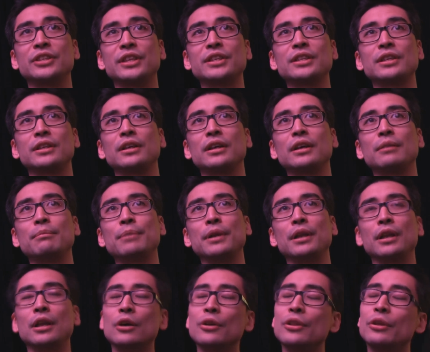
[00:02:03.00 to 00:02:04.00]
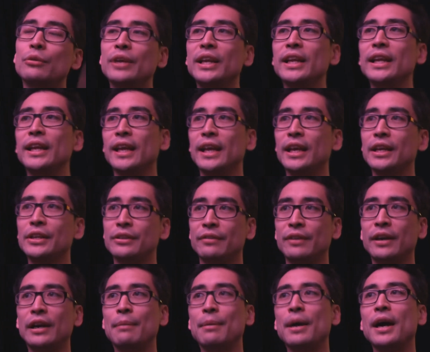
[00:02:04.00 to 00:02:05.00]
just below the reading age
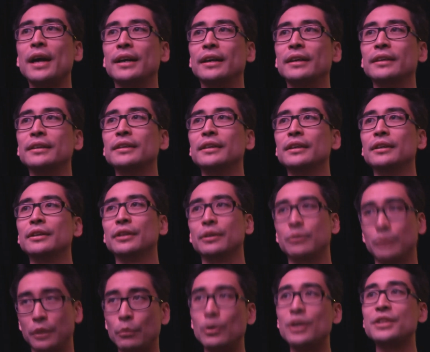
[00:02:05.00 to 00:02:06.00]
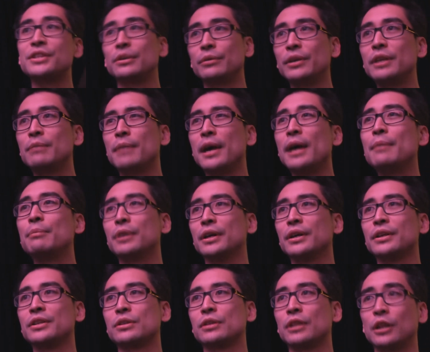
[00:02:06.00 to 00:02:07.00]
of Harry Potter. The ones that read my
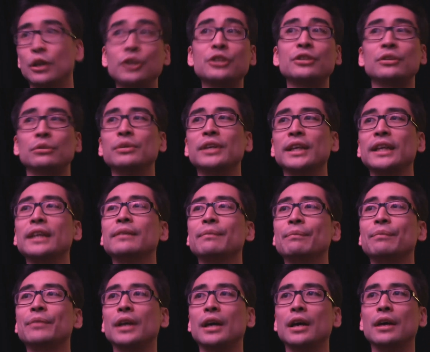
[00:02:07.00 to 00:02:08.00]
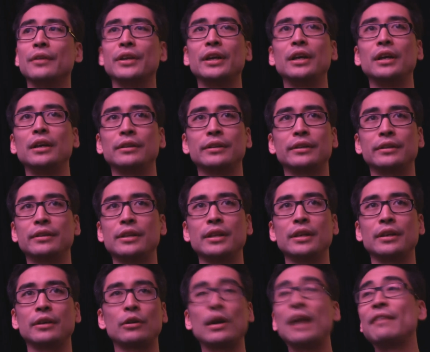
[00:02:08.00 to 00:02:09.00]
books learn to read.
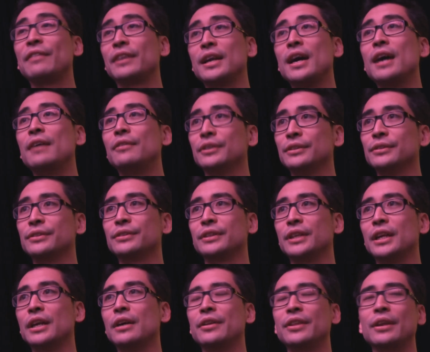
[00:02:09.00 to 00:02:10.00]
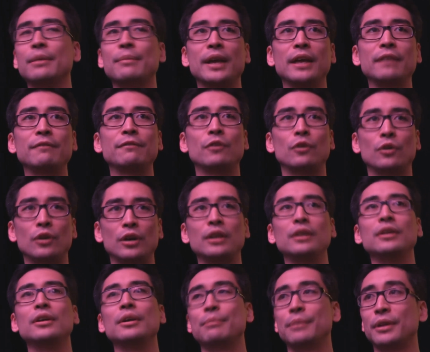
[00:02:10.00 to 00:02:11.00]
They're graphic novels, you know, and they're made
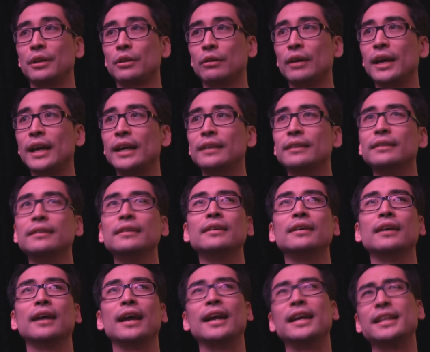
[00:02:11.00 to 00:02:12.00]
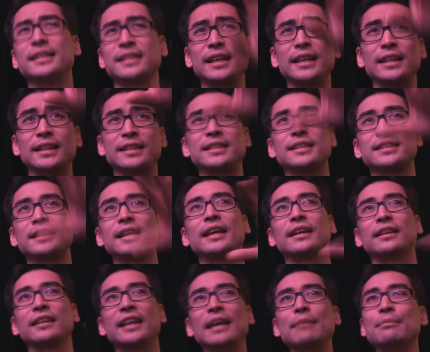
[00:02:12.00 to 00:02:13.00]
for middle grade. And I'd say this is
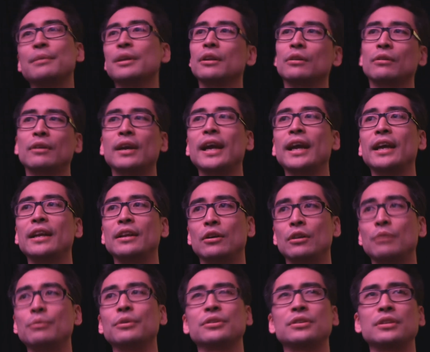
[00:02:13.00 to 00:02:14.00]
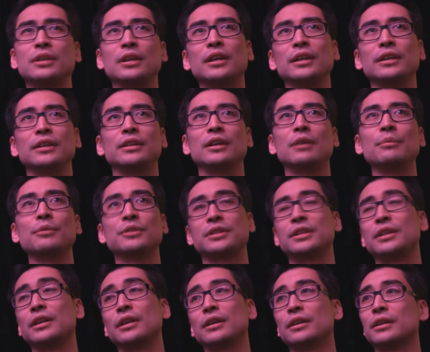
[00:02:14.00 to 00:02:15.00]
like late middle grade, almost
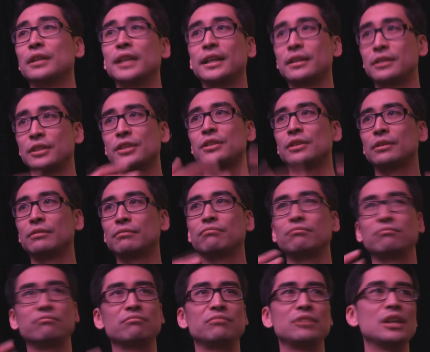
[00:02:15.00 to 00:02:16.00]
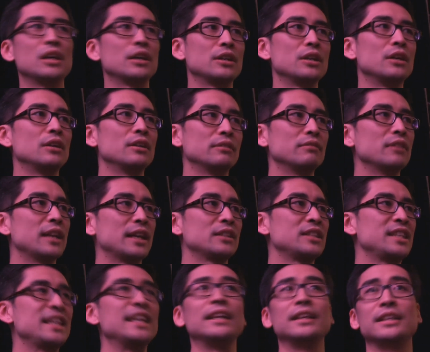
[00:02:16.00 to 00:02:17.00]
young, like just young adult,
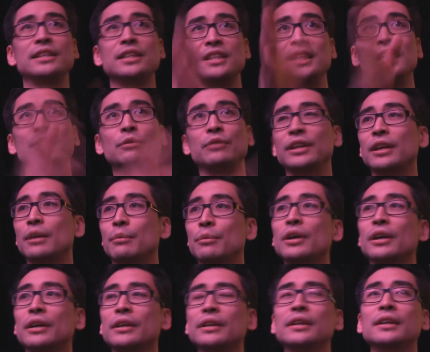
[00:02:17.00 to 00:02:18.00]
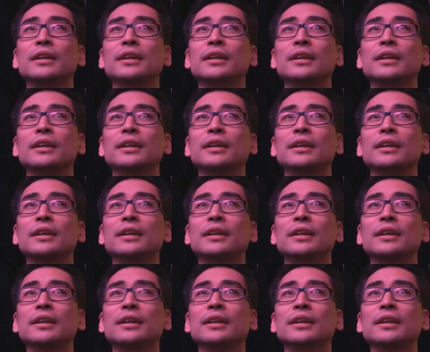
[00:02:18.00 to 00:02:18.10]
like teen. It's a teen reader book.